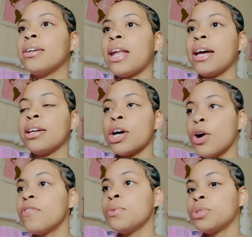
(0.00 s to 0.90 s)
Like,
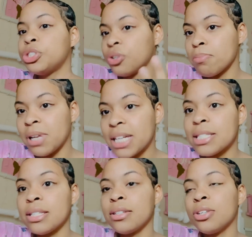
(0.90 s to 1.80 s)
Kobe was your
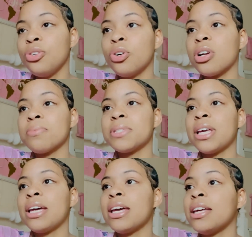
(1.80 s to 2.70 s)
blessing. You know what I'm
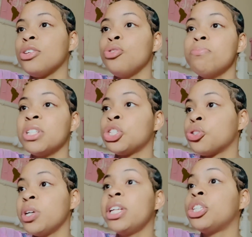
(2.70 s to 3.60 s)
saying? And you
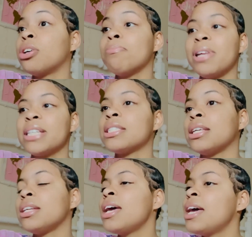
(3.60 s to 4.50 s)
mistreated your
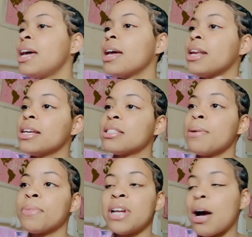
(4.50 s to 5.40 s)
blessing. And that's
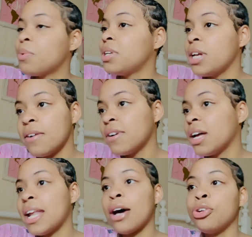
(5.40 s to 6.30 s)
something I would never
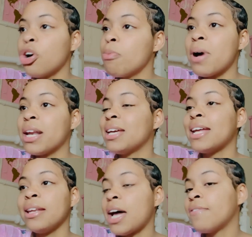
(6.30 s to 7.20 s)
allow nobody in
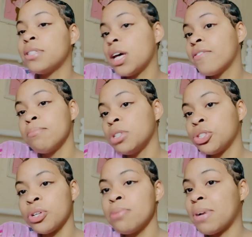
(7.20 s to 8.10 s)
their life to ever
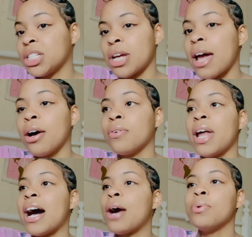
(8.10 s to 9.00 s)
mistreat my child.
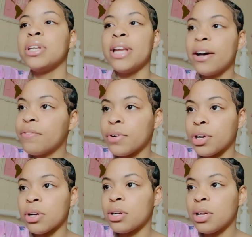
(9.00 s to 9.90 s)
Like, I would
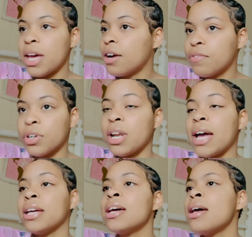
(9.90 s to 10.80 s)
never, ever.
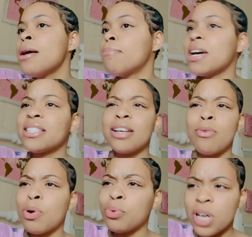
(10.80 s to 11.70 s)
Like, my son
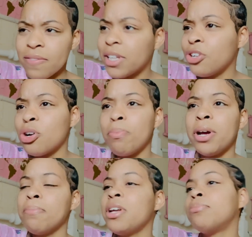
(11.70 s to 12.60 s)
won't never get no
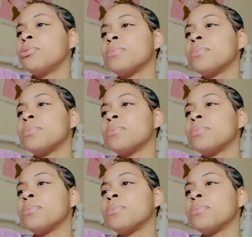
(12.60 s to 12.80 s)
bare minimum.